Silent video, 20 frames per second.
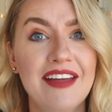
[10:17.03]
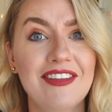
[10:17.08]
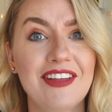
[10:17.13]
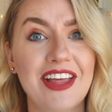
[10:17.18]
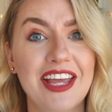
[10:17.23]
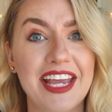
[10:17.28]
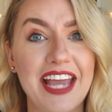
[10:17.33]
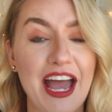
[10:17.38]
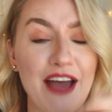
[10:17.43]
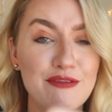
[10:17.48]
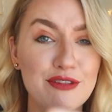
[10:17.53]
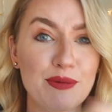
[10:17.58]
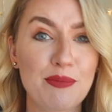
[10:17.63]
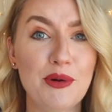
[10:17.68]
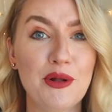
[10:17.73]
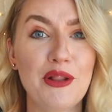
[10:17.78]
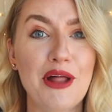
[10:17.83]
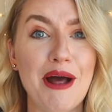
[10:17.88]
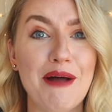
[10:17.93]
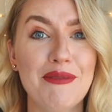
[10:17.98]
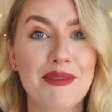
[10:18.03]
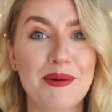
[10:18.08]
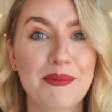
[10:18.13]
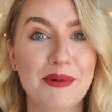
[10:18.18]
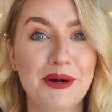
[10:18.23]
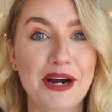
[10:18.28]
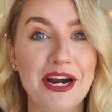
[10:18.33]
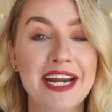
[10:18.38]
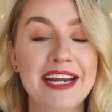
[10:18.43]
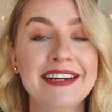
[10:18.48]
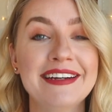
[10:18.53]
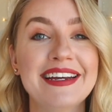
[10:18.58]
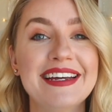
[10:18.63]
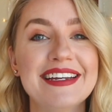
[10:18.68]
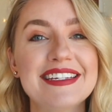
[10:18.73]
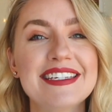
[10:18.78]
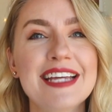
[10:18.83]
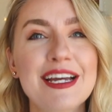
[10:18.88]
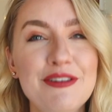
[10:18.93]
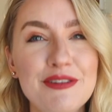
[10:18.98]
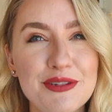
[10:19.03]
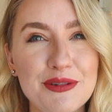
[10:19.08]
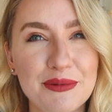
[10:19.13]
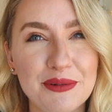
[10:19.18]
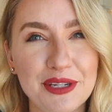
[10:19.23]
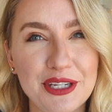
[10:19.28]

They like have to pull out the brain. It sounds